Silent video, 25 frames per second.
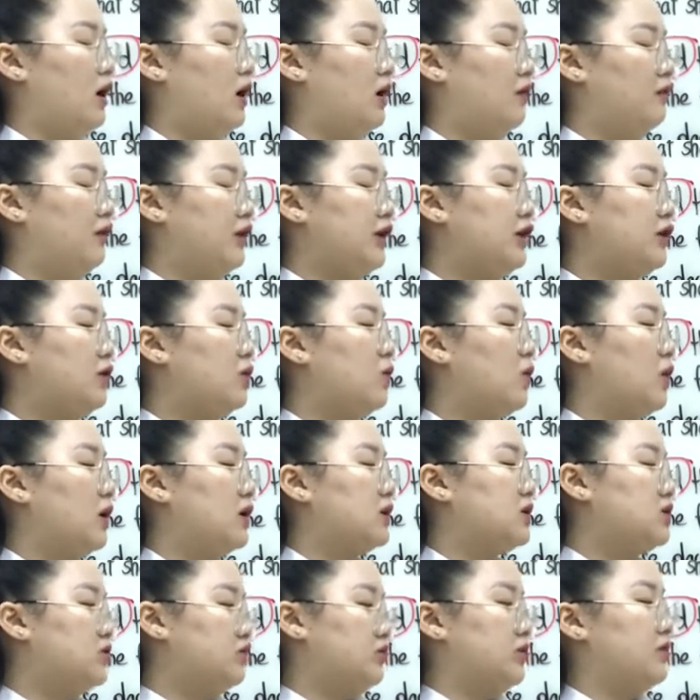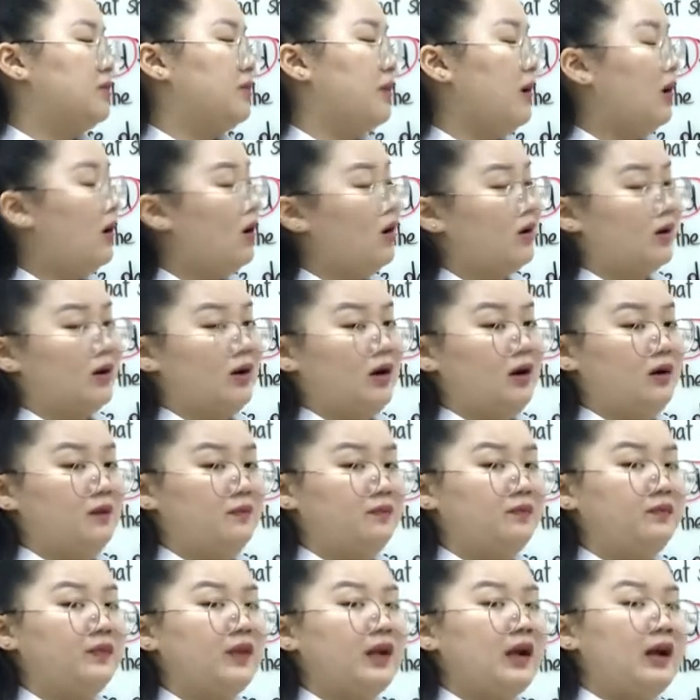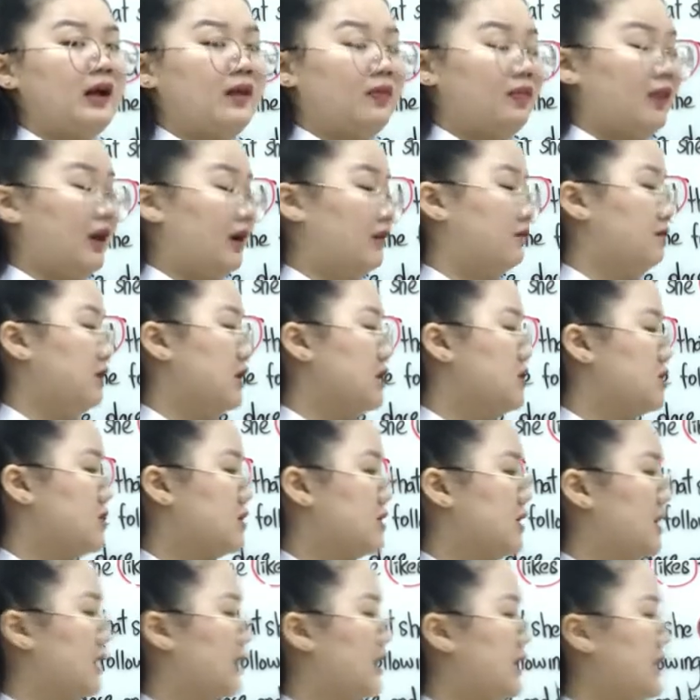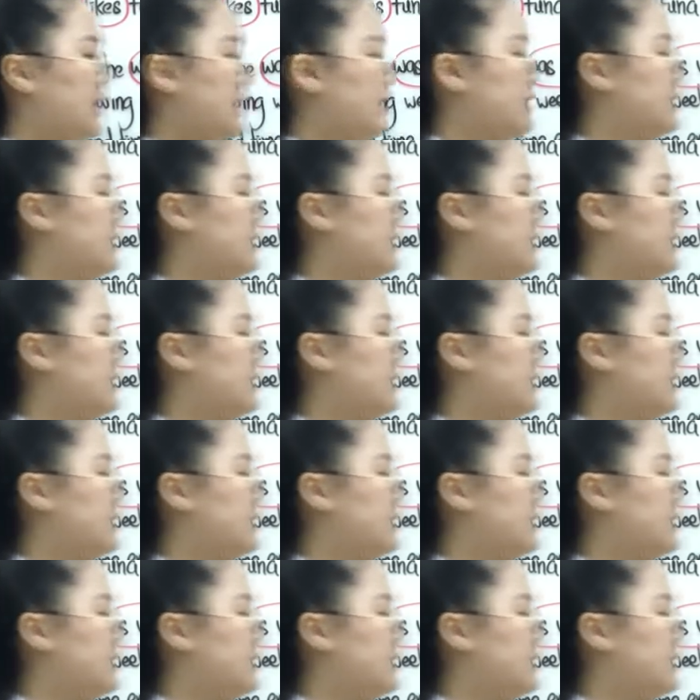when you want to report that what you said, he